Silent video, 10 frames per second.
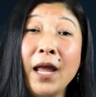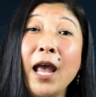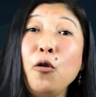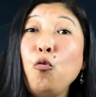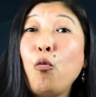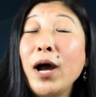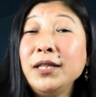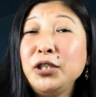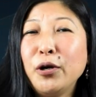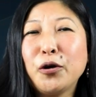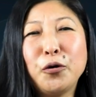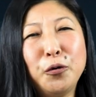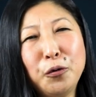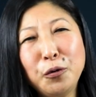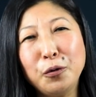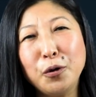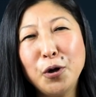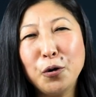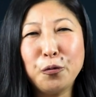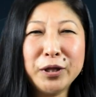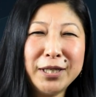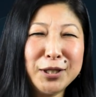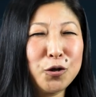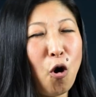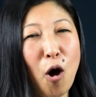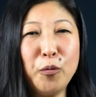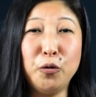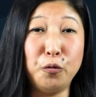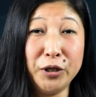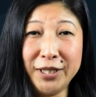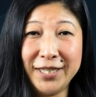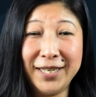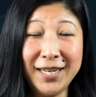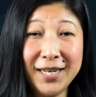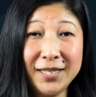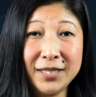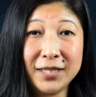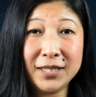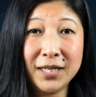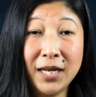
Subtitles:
And once you're cool with these common words in English,